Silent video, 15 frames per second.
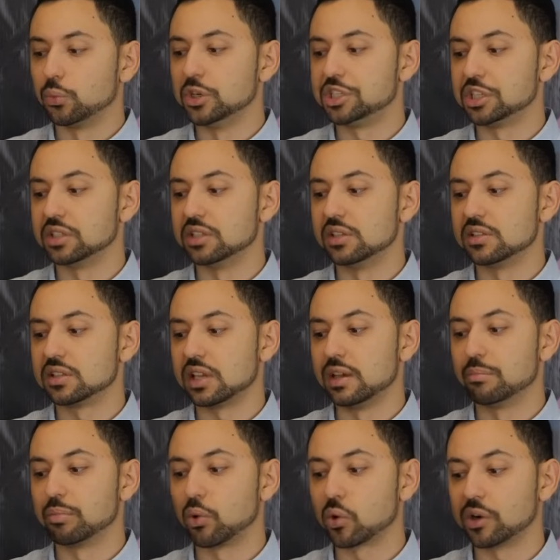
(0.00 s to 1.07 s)
which is
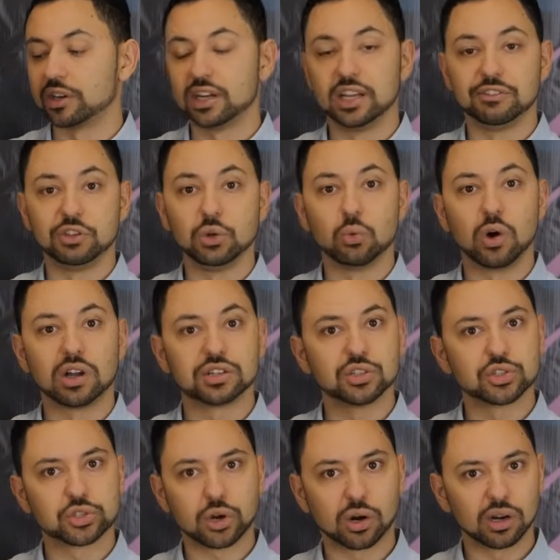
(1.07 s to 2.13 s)
important if you want to
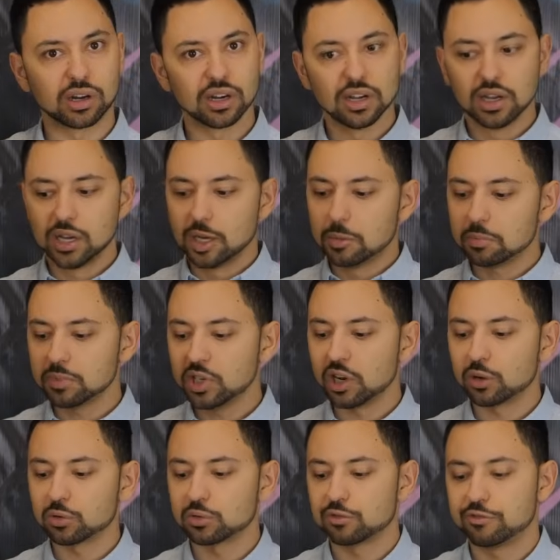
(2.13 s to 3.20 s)
start
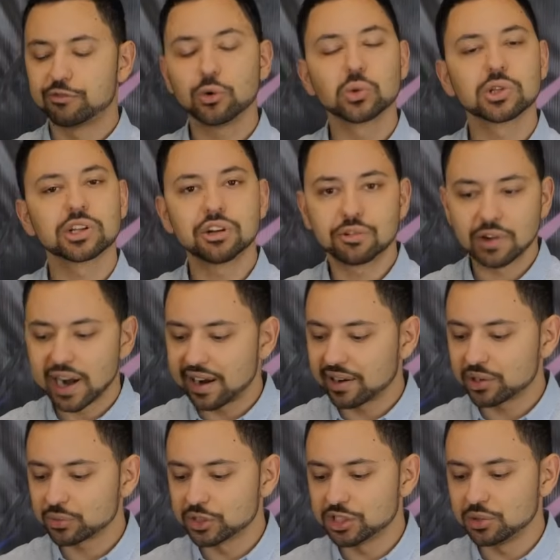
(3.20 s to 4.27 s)
fooling around with